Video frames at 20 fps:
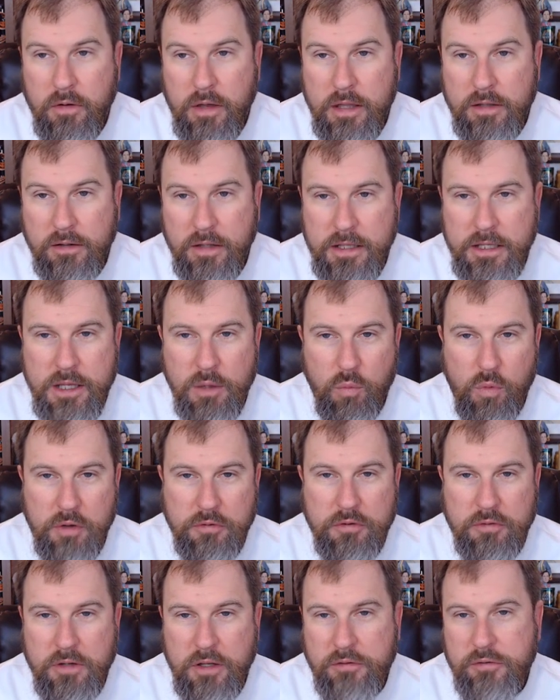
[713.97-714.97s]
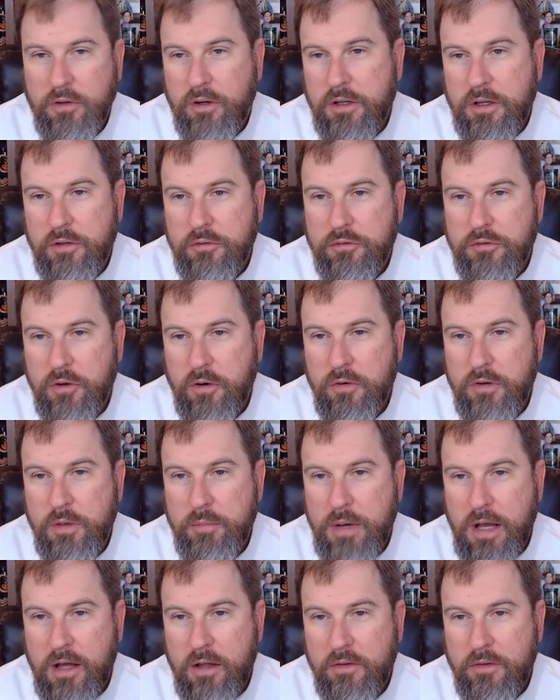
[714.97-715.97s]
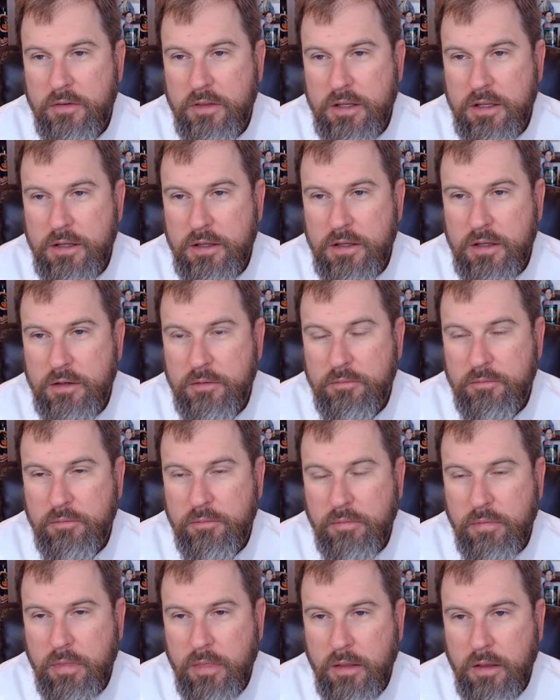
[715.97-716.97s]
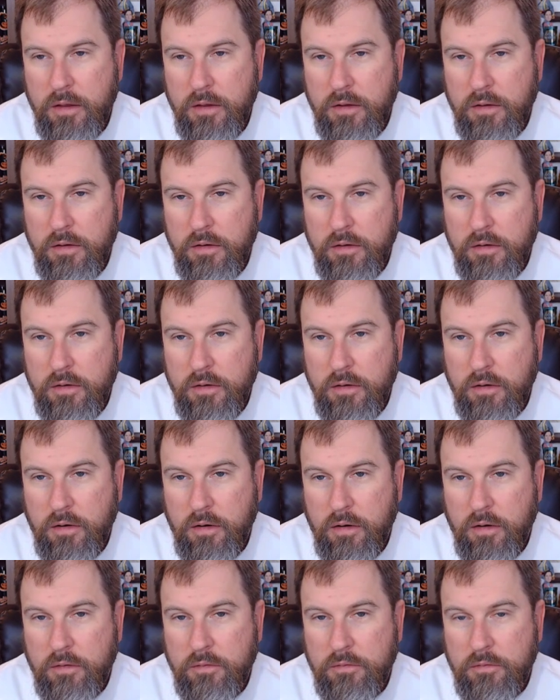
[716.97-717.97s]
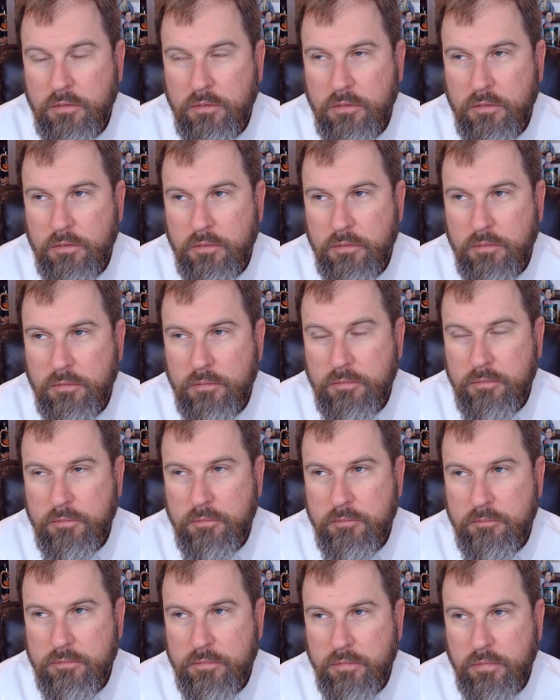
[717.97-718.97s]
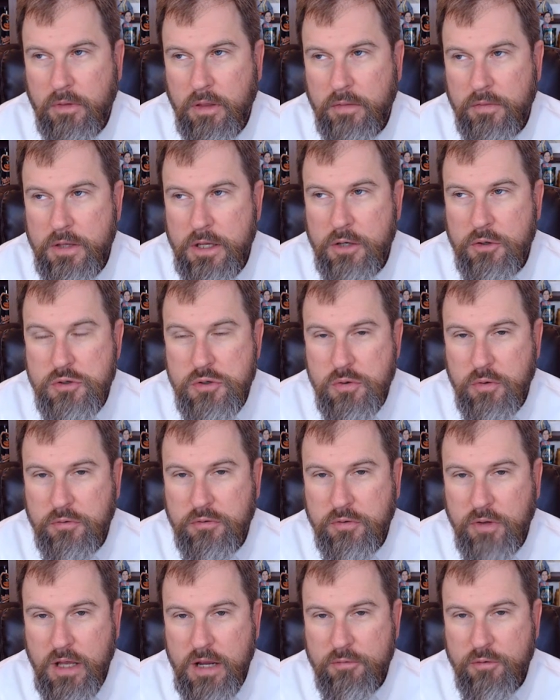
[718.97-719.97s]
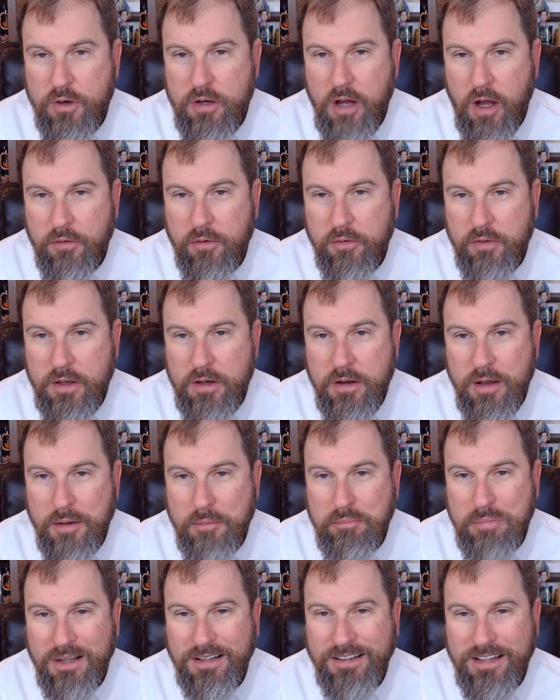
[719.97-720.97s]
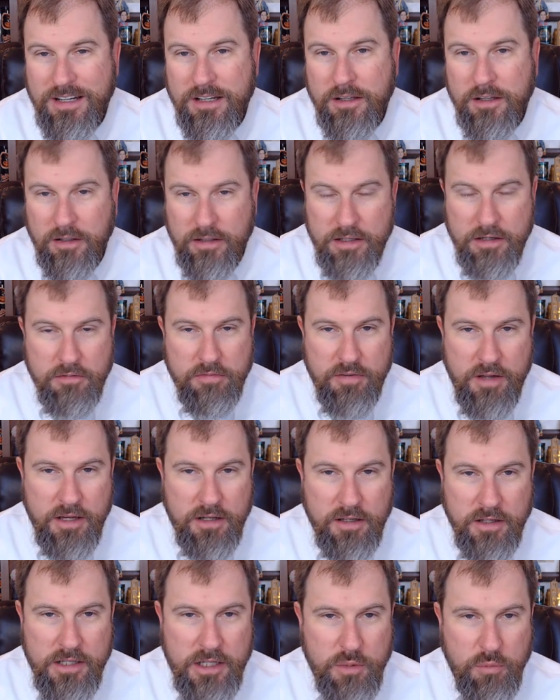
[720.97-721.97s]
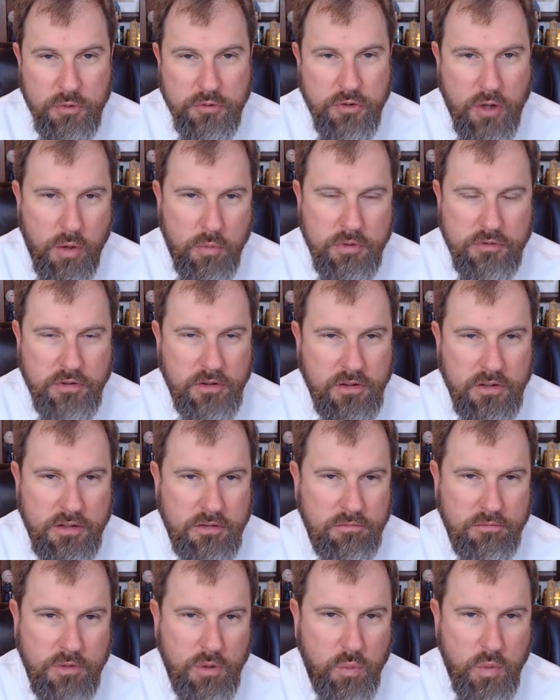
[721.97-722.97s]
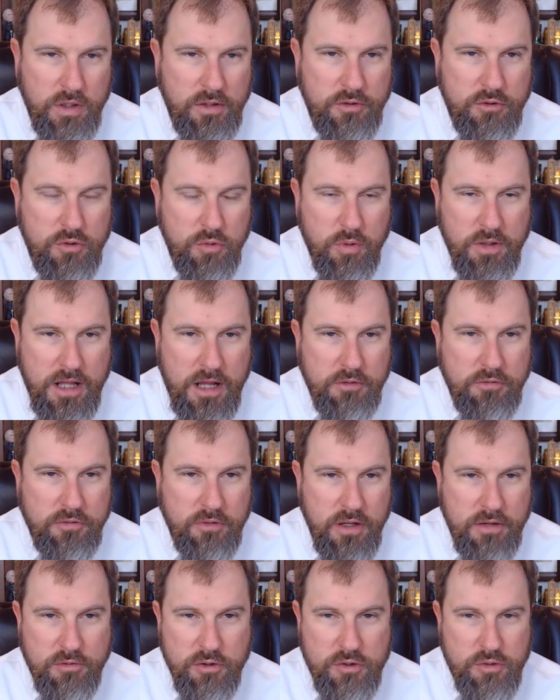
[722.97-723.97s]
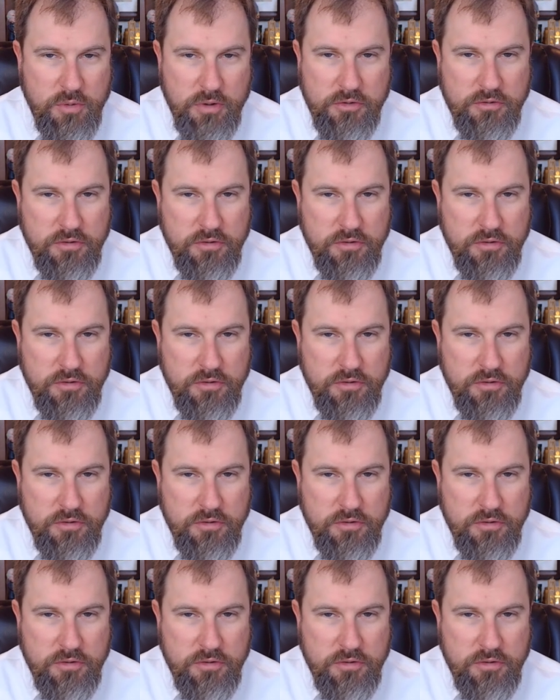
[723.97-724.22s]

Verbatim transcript: and Lincoln wasn't necessarily concerned about the uh, the issue of slavery other than politically. In fact, Lincoln was always willing to allow slavery to